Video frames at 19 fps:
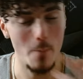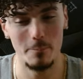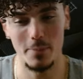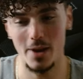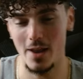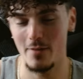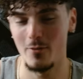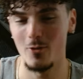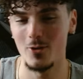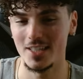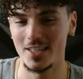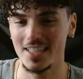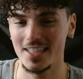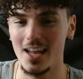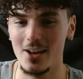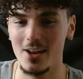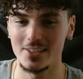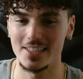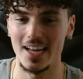But I've always
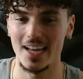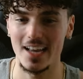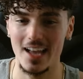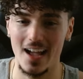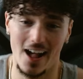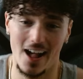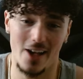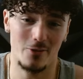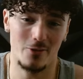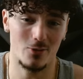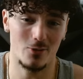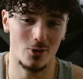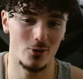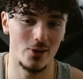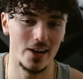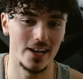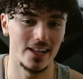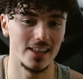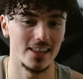said, I was like, I don't
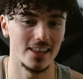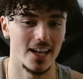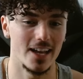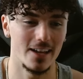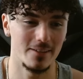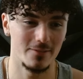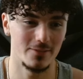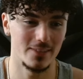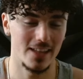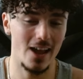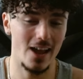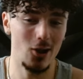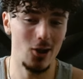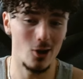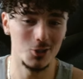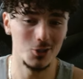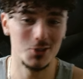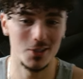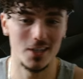regret it. Like, that
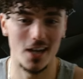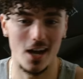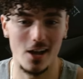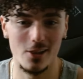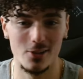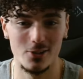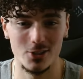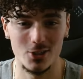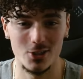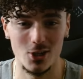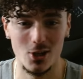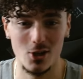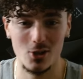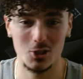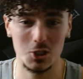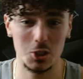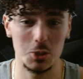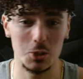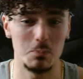$100
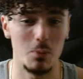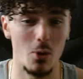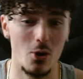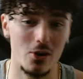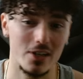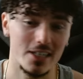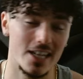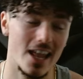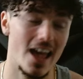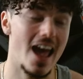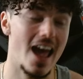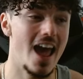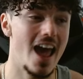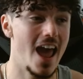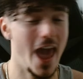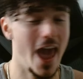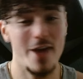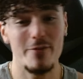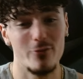sparked
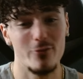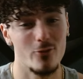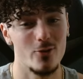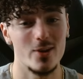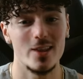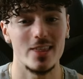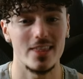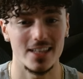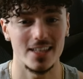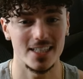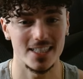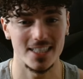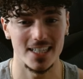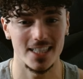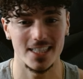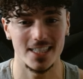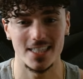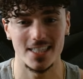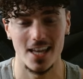everything
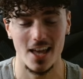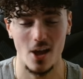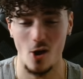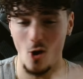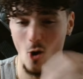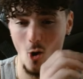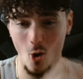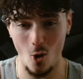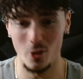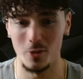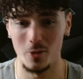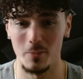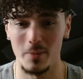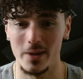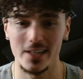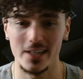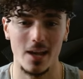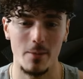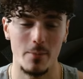since. All the
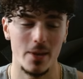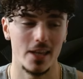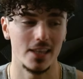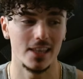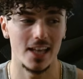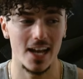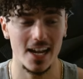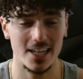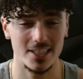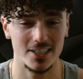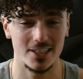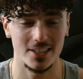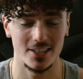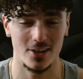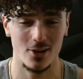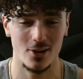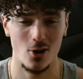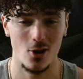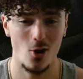money I made last
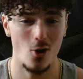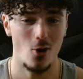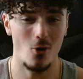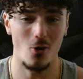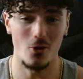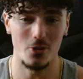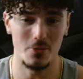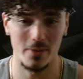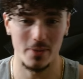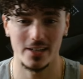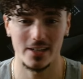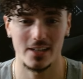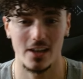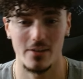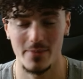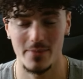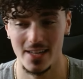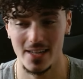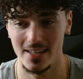year, all the money
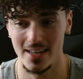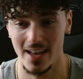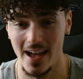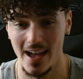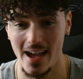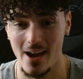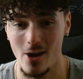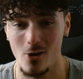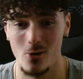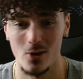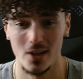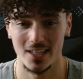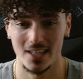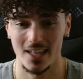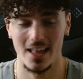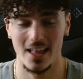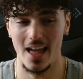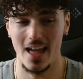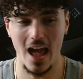I've made now,
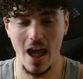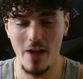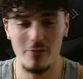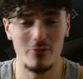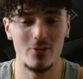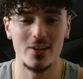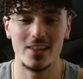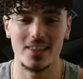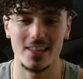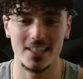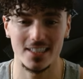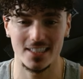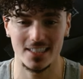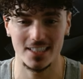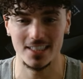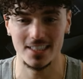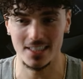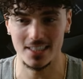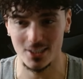everything
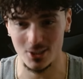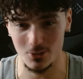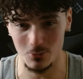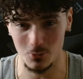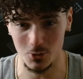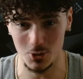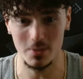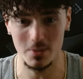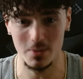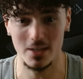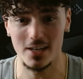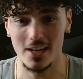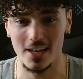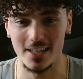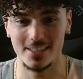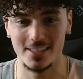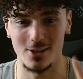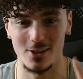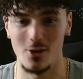since was
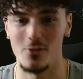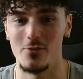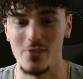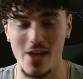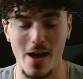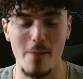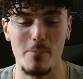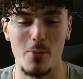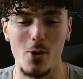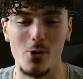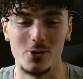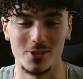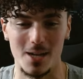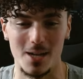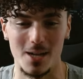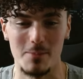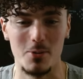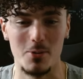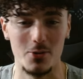because of that post
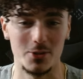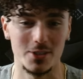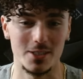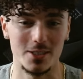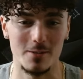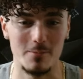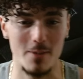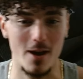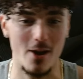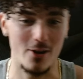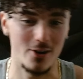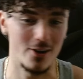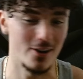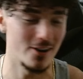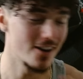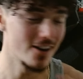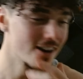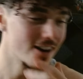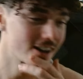I posted about
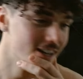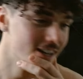her.